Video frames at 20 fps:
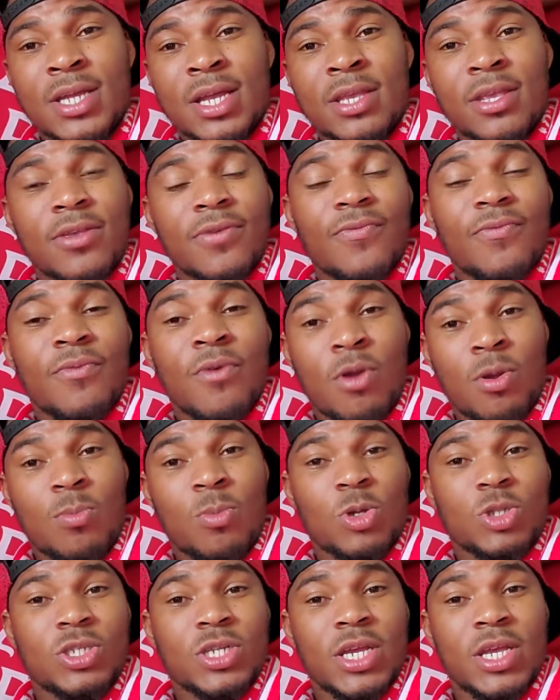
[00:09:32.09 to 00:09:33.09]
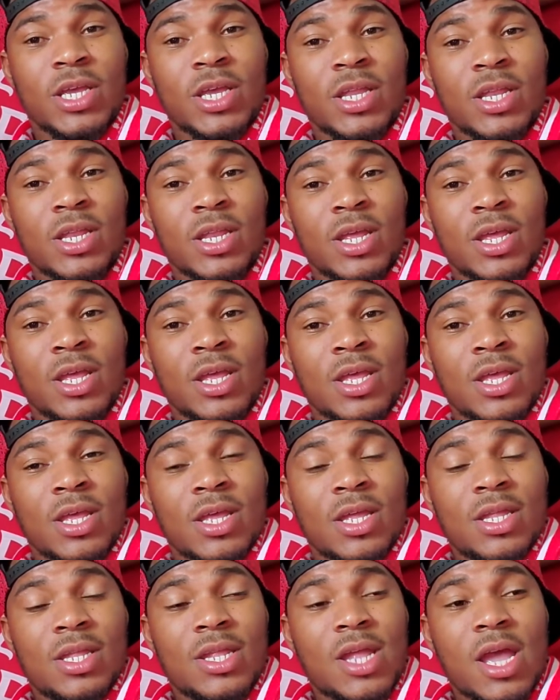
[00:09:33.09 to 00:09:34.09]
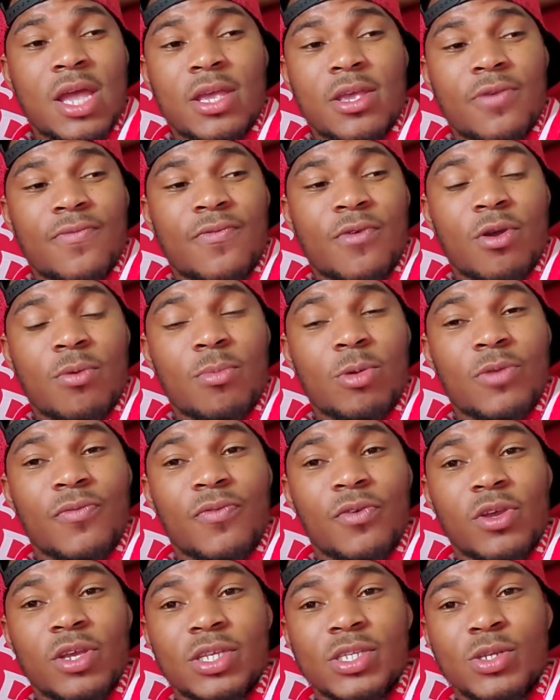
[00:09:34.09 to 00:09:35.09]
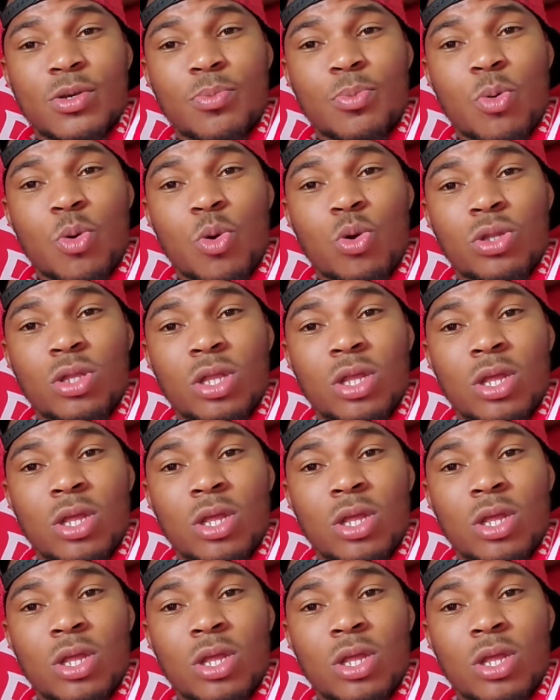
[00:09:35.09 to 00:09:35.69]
thank you very much again. Thank you very much for your support.